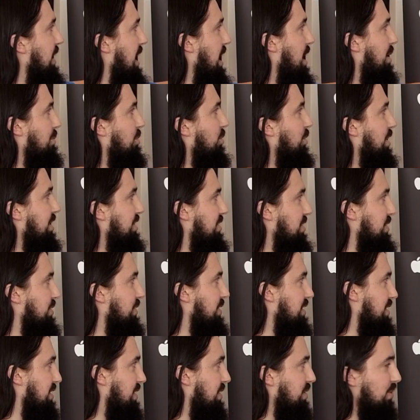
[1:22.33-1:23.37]
Apple Watch
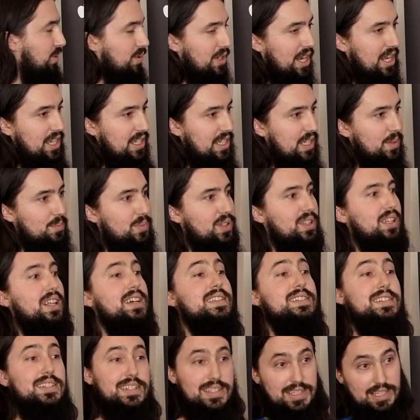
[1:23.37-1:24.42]
Series 2 Nike
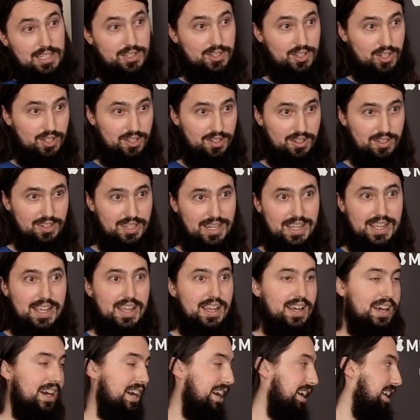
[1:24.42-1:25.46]
Plus Edition.
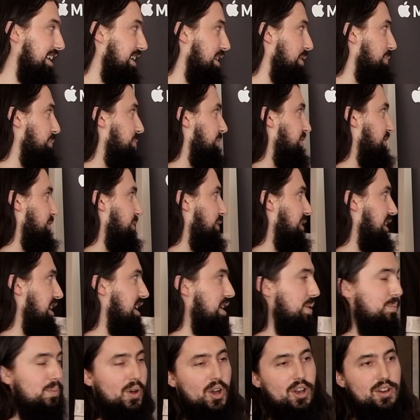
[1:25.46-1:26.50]
So
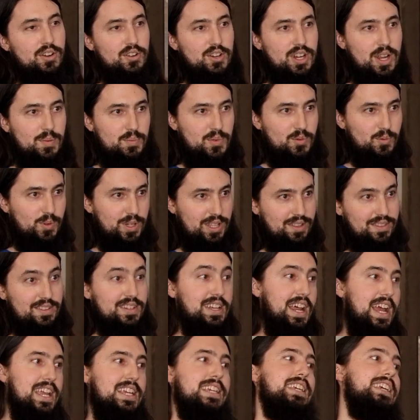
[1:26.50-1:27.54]
they partnered up with
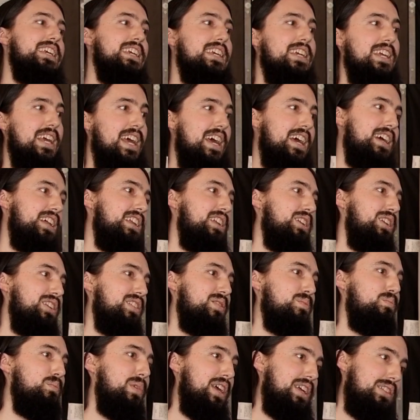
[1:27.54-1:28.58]
Nike and
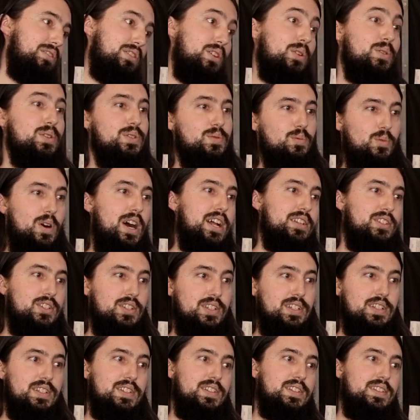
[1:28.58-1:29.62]
made those
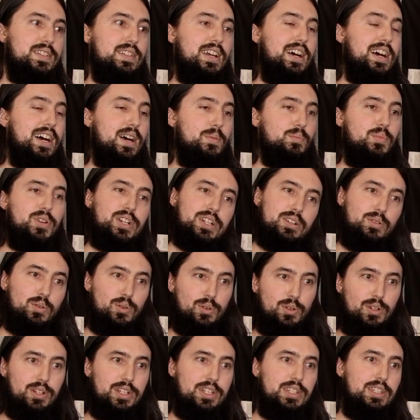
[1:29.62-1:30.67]
watches pretty
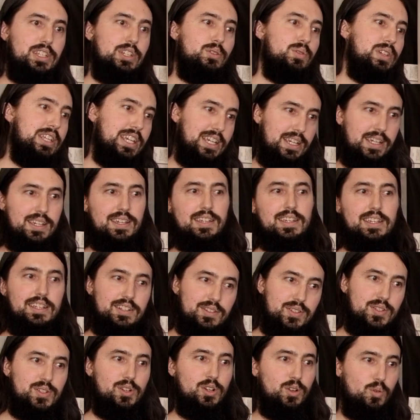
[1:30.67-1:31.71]
cool and unique
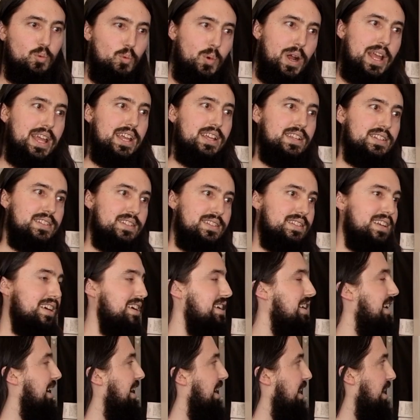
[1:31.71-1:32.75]
in certain ways,
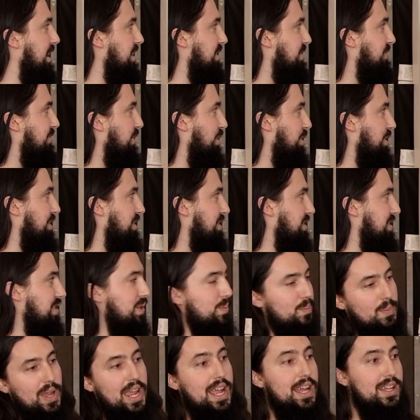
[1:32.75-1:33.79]
as far as the
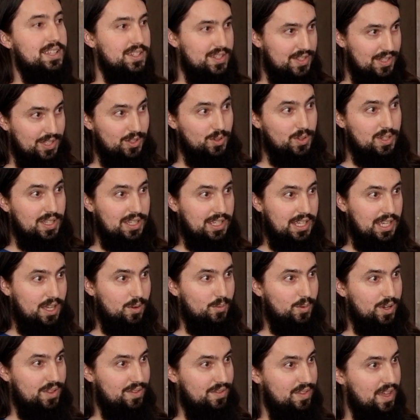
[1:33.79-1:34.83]
bands that you can
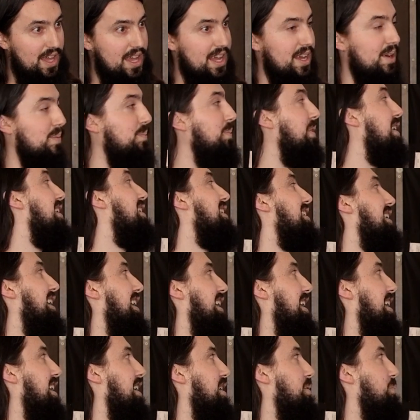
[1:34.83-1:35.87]
get with them,
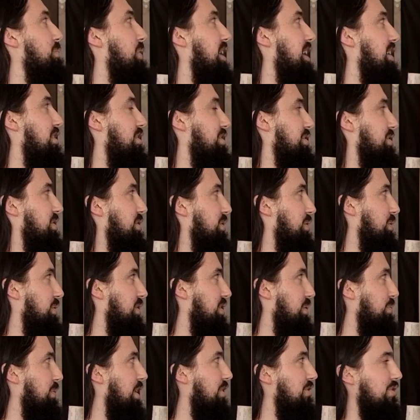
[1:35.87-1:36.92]
and also
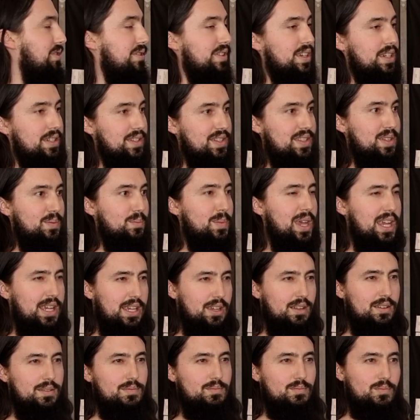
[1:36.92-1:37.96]
some other things that make
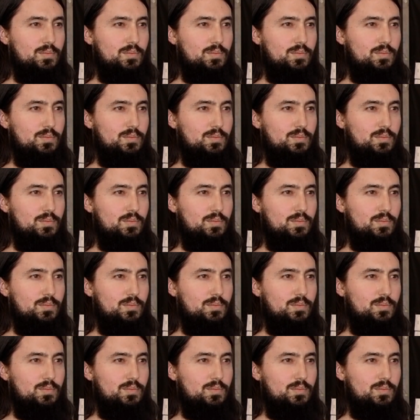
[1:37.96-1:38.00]
it